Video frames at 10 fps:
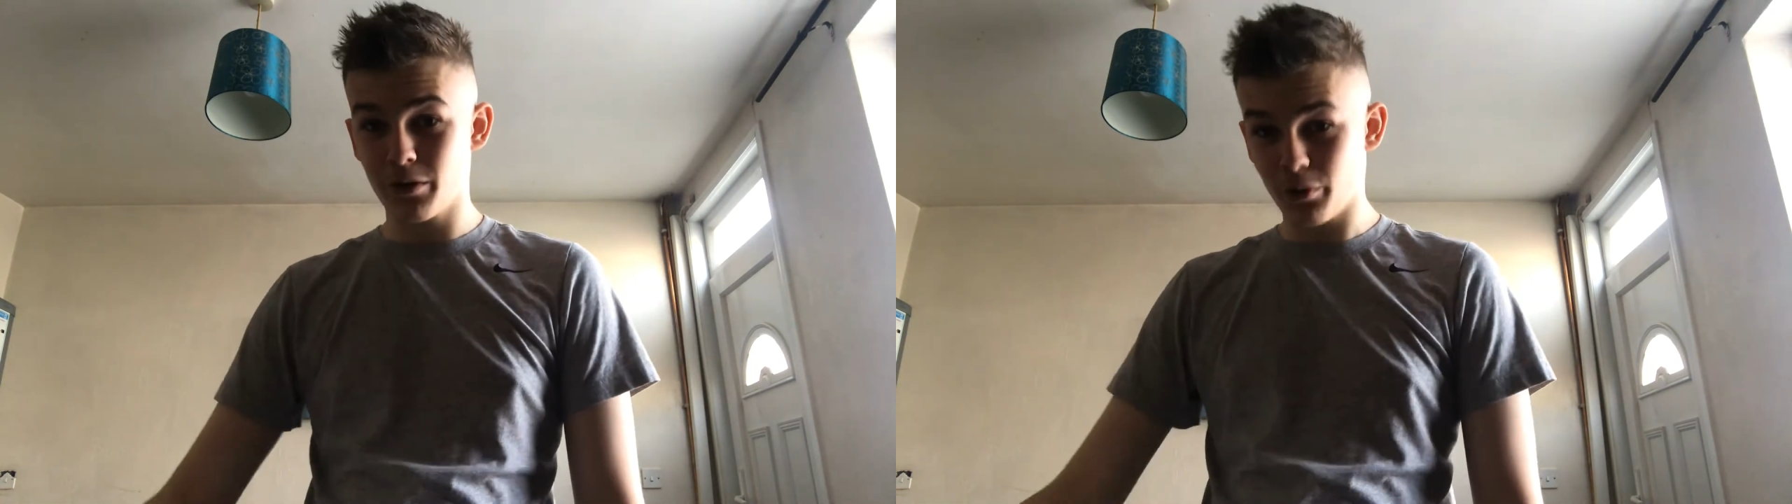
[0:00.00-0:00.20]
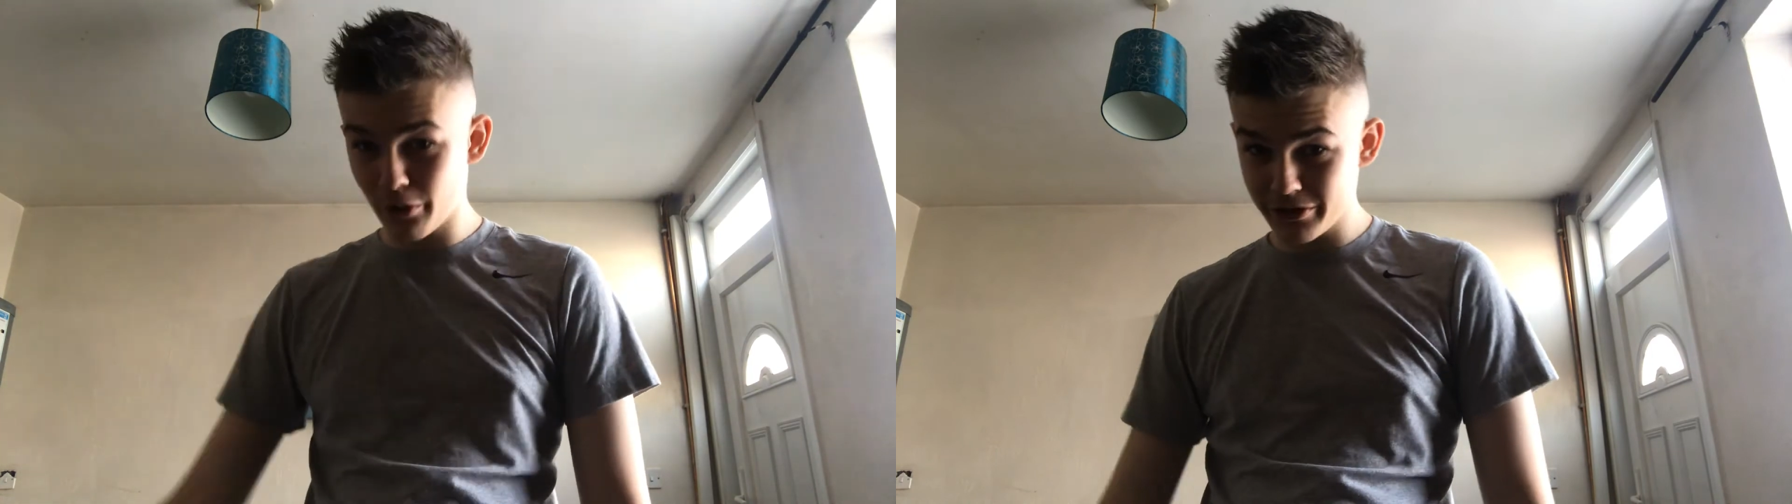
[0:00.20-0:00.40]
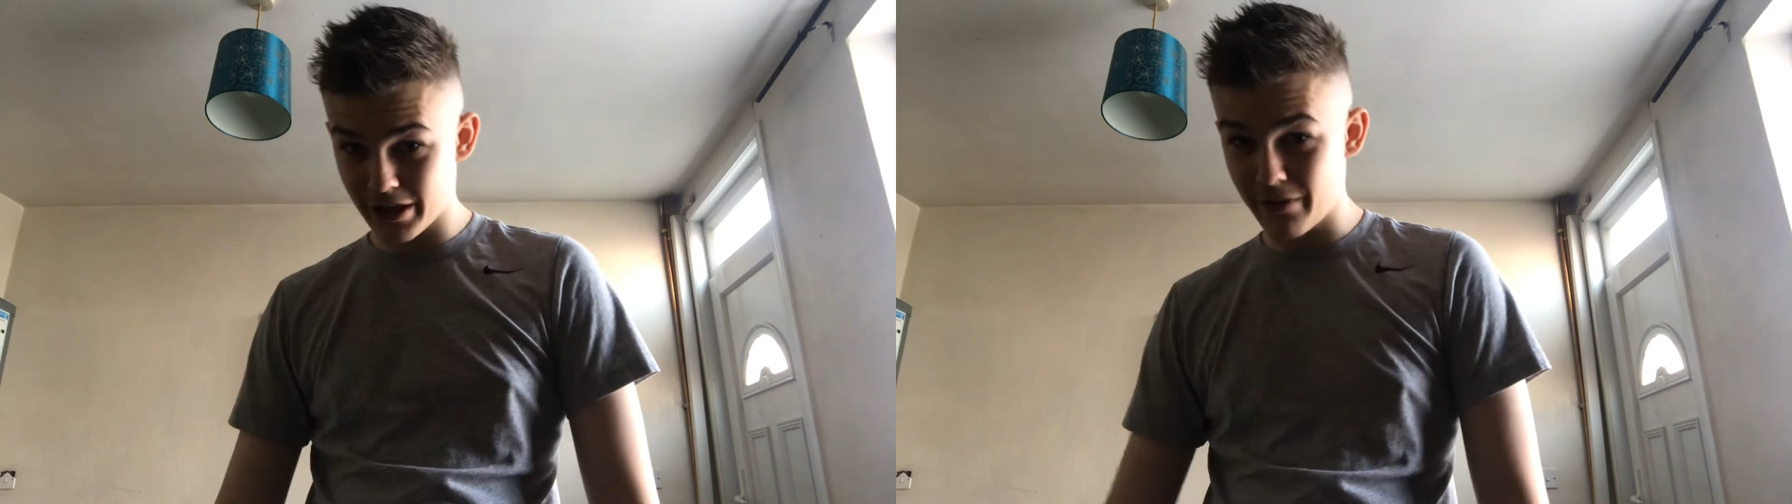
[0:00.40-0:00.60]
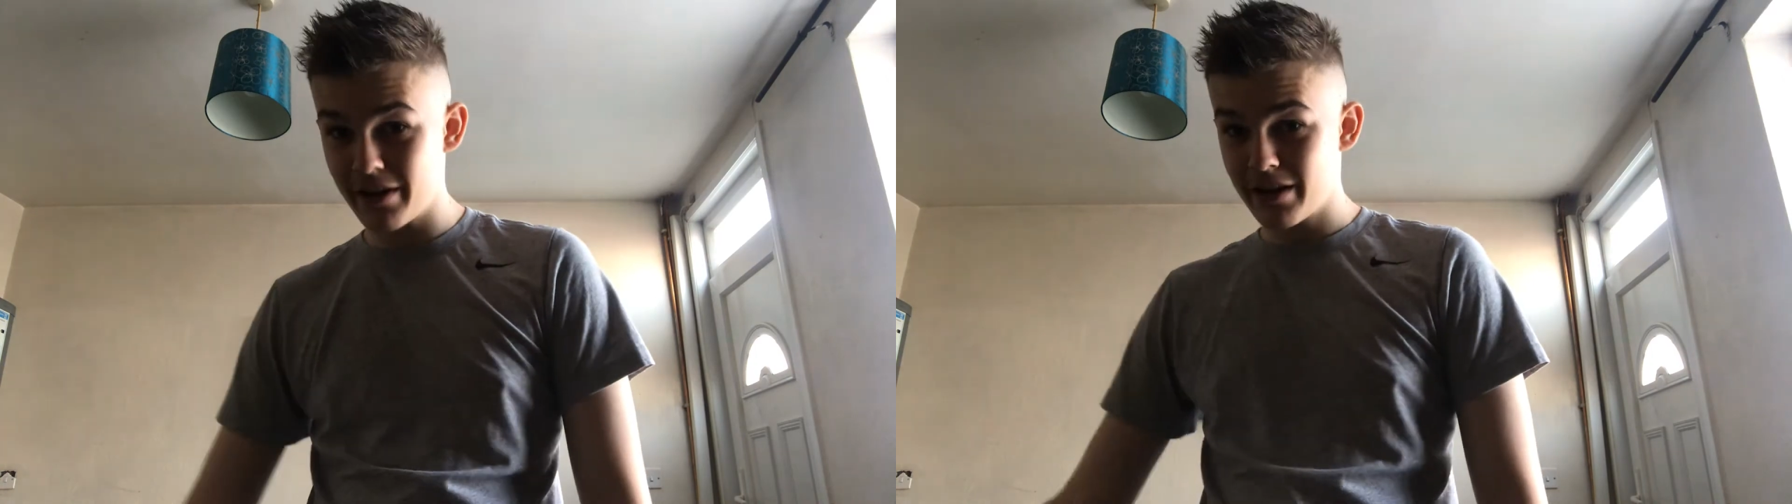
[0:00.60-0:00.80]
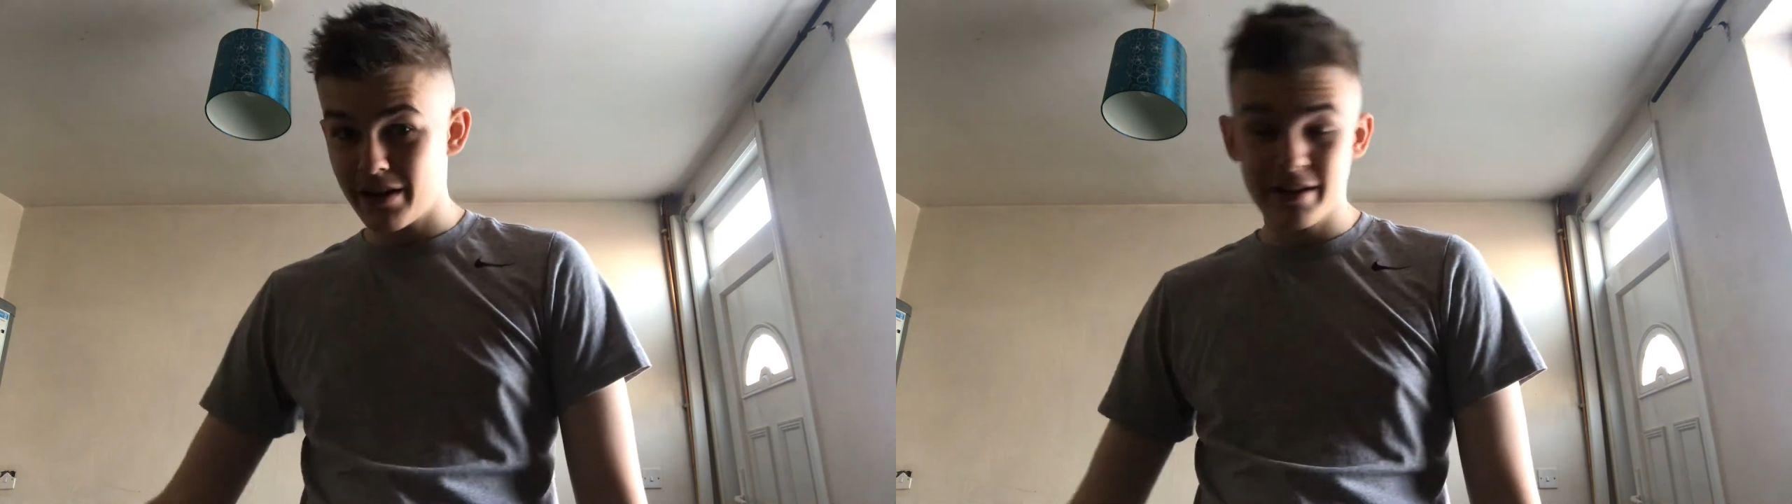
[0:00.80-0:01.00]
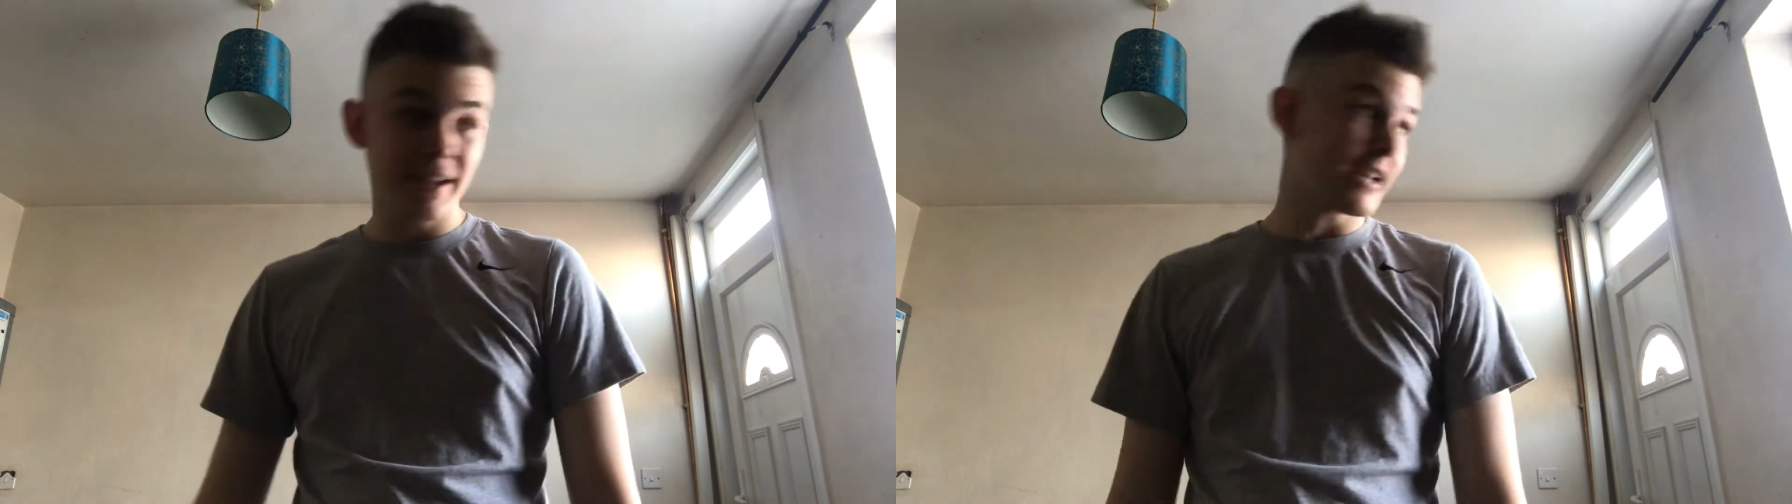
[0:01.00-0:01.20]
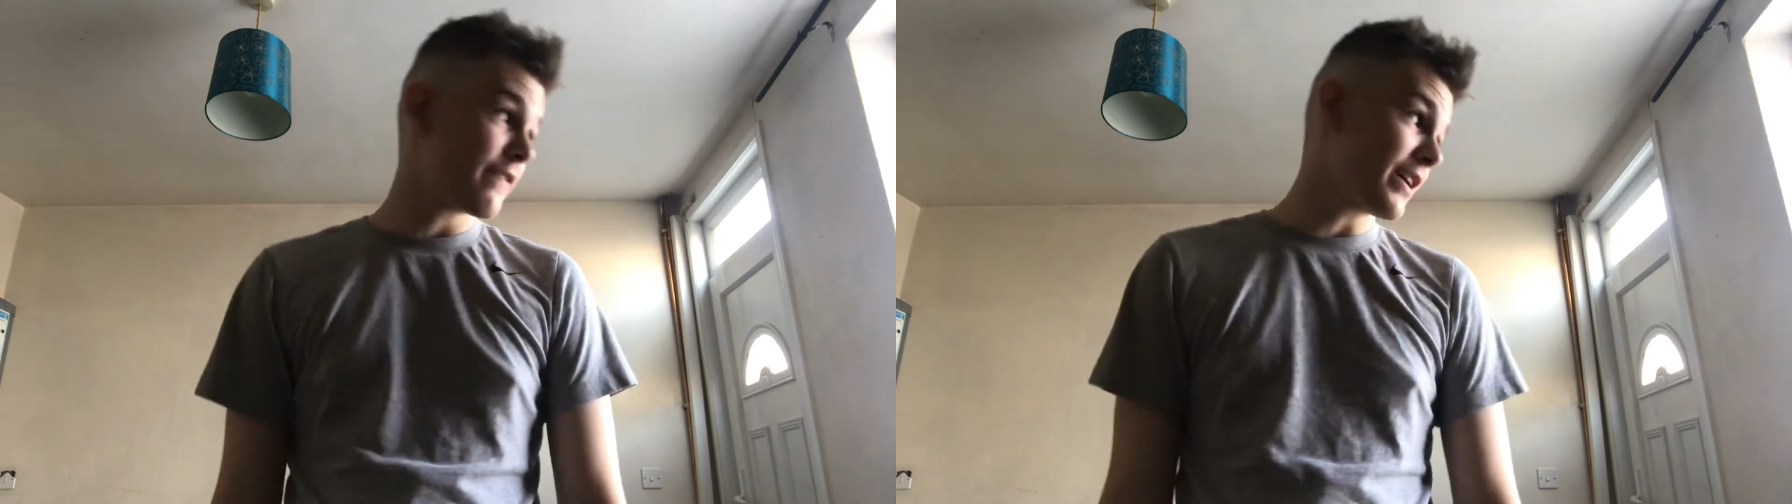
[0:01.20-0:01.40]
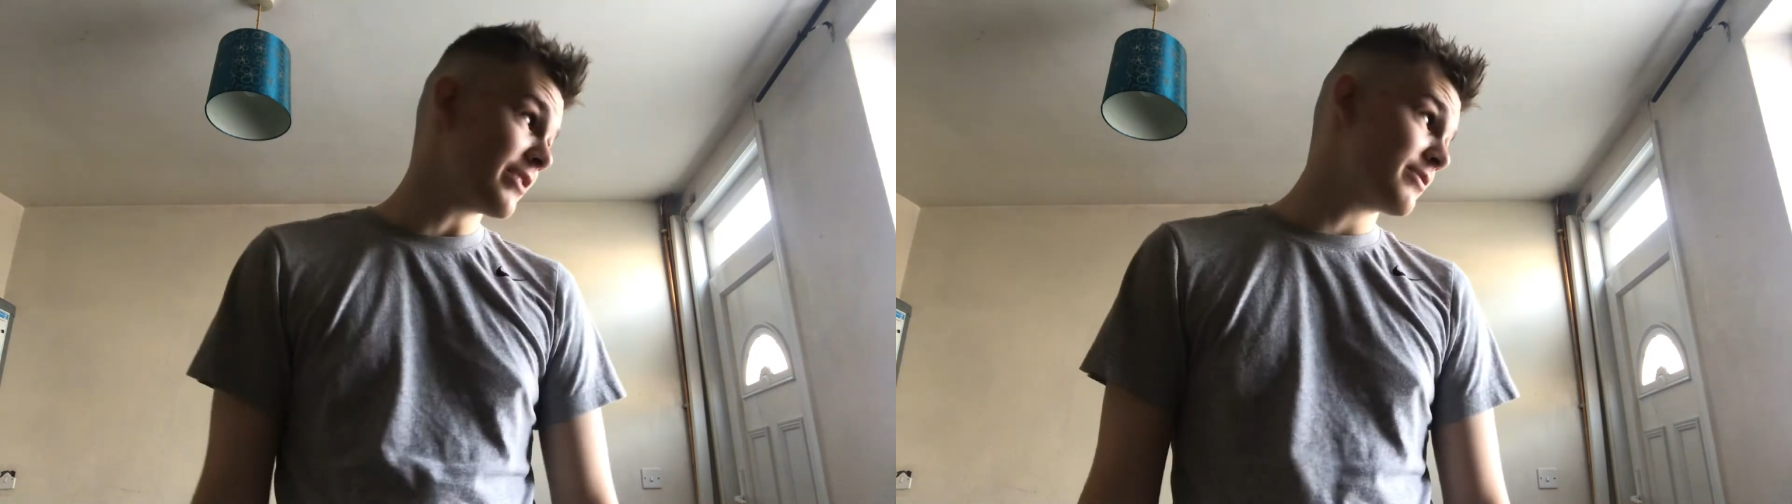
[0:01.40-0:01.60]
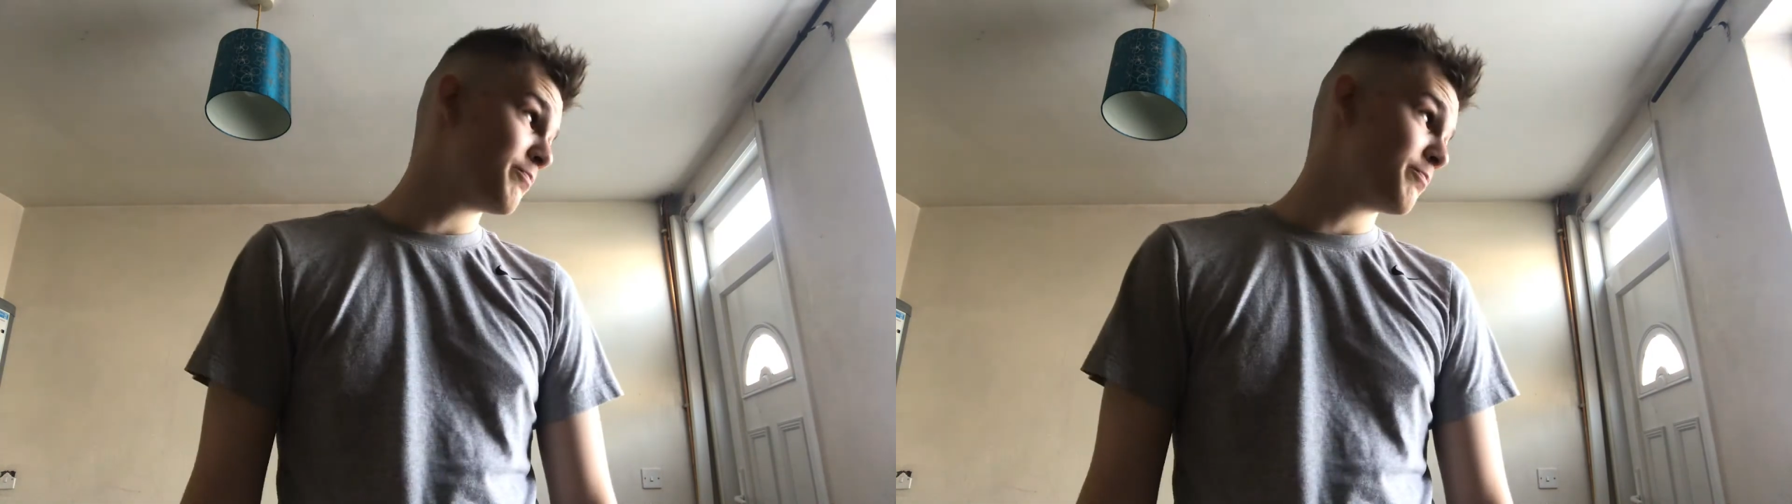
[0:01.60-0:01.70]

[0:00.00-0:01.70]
also need their fans.